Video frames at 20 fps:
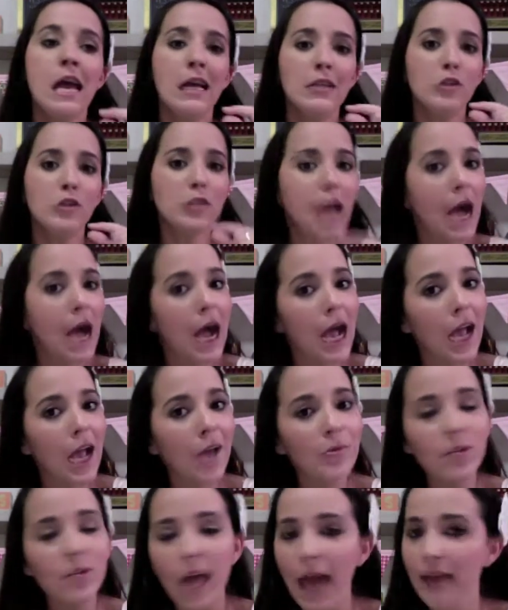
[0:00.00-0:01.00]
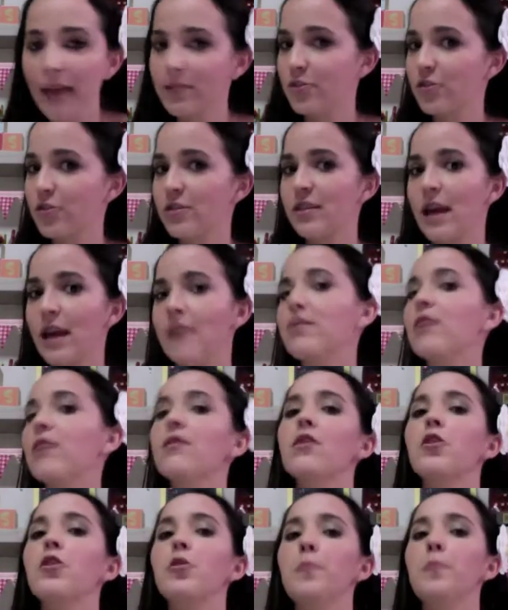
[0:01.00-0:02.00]
time to exercise a
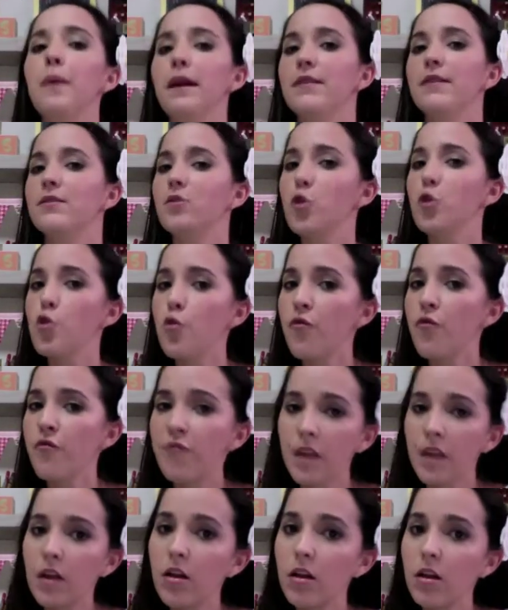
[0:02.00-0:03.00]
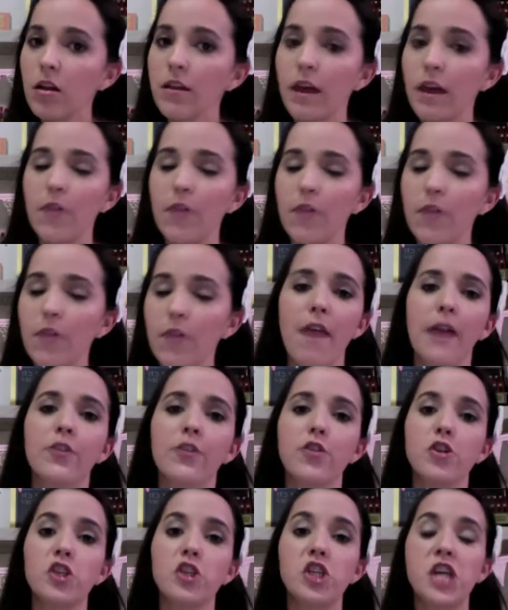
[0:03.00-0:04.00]
little bit so you feel that you have
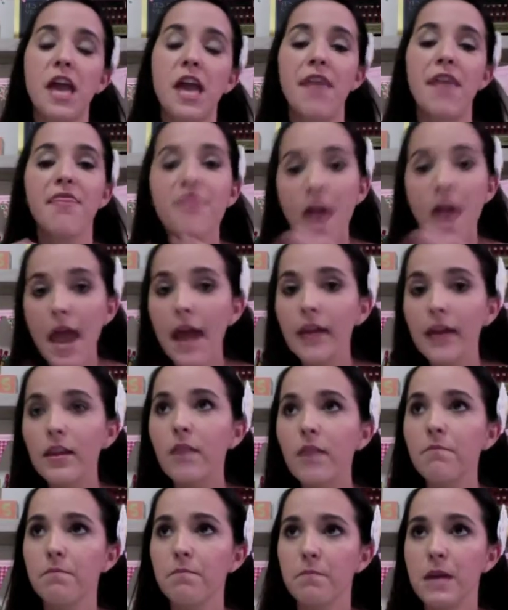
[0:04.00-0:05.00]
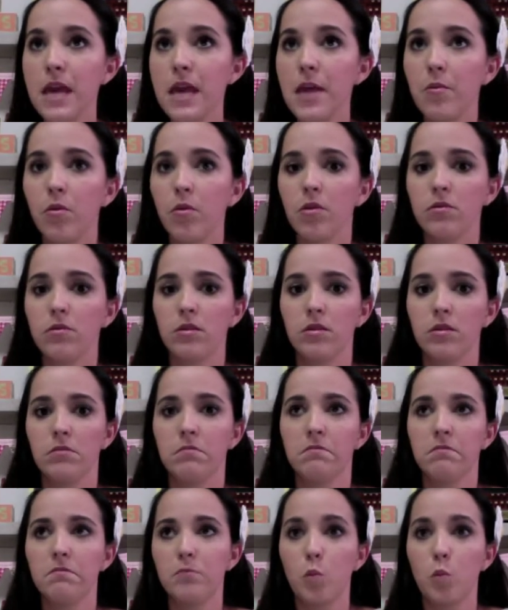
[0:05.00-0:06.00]
energy and then be able to
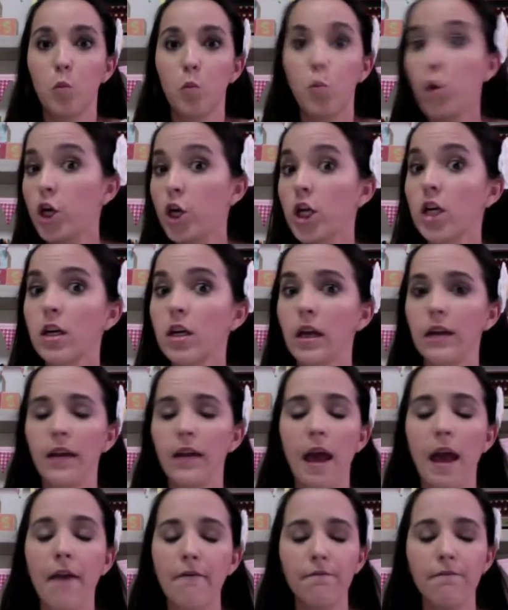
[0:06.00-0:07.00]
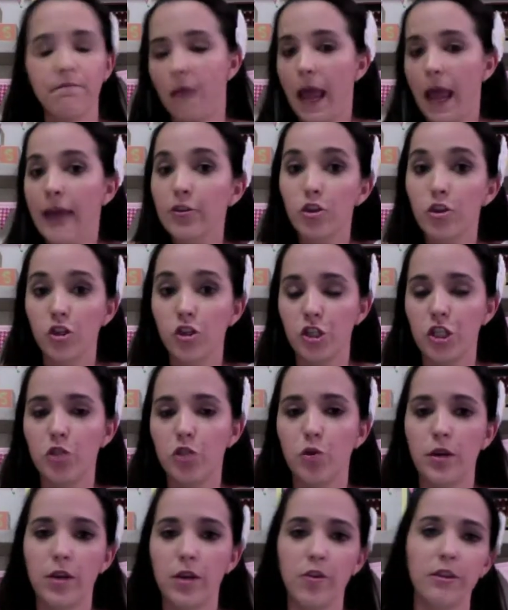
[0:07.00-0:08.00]
work and have energy
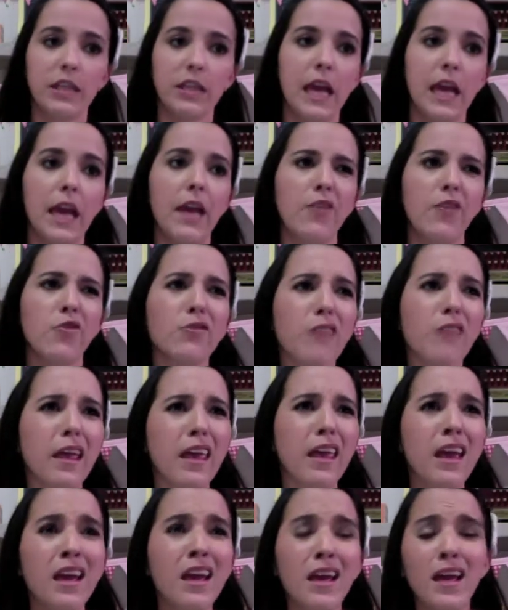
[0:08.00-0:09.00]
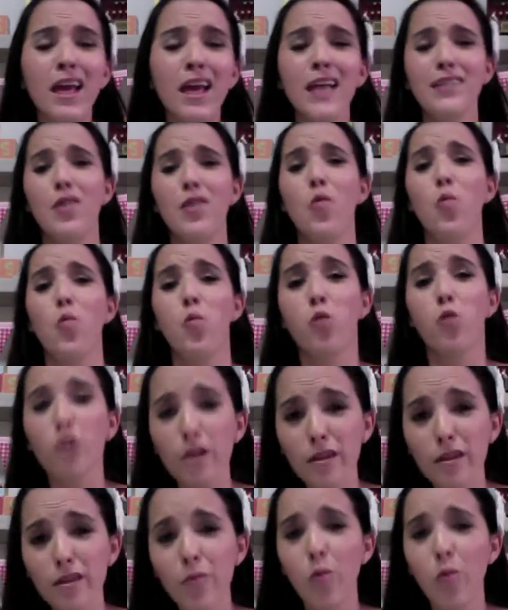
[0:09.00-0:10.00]
during your day and you're like is it
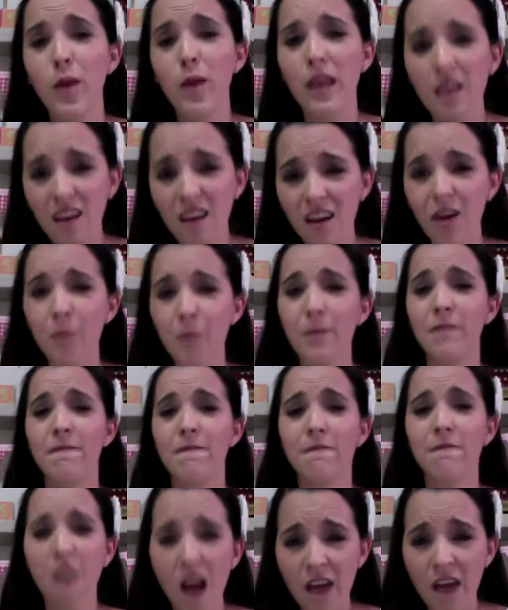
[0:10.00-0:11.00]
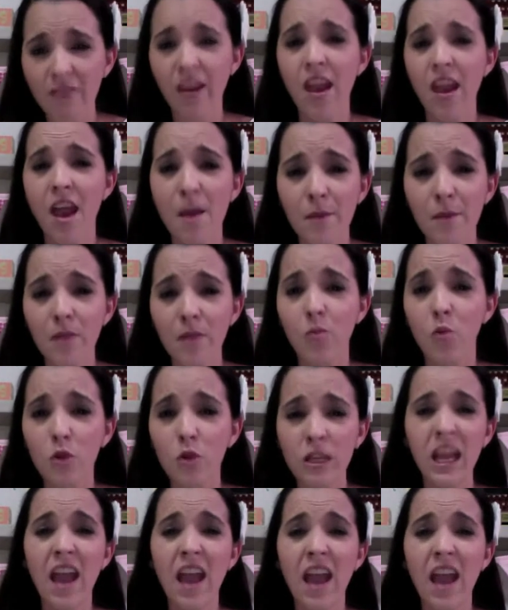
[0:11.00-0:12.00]
worth waking up at 5 a.m in the
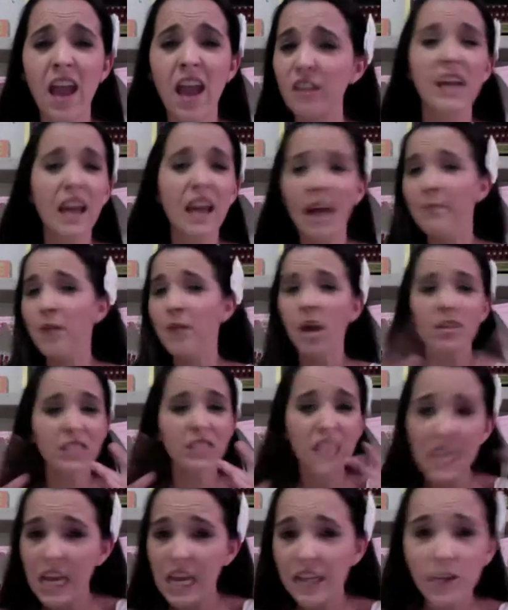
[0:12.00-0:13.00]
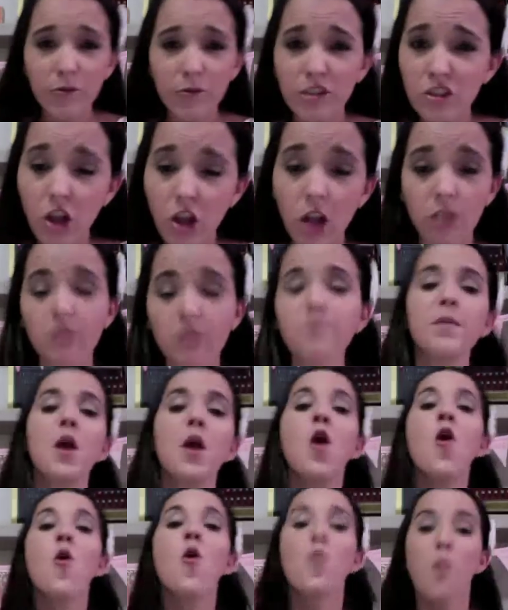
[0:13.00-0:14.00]
morning every day i'm not seeing any results
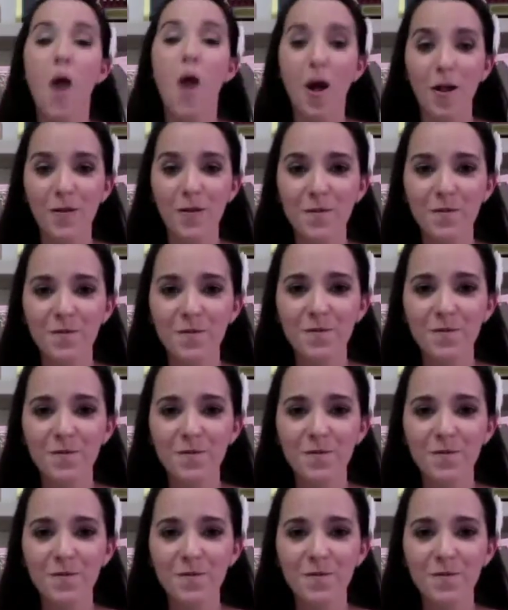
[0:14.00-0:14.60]
well